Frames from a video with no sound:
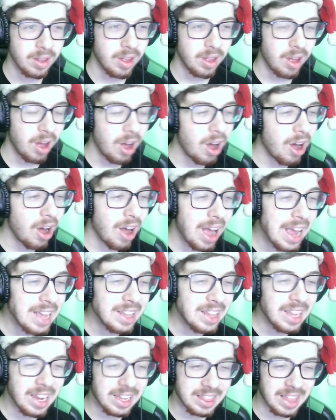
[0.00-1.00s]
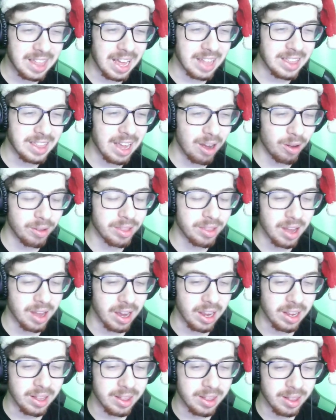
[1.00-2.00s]
I like that. That was
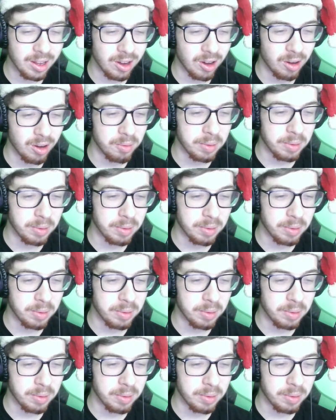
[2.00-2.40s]
nice. Oh my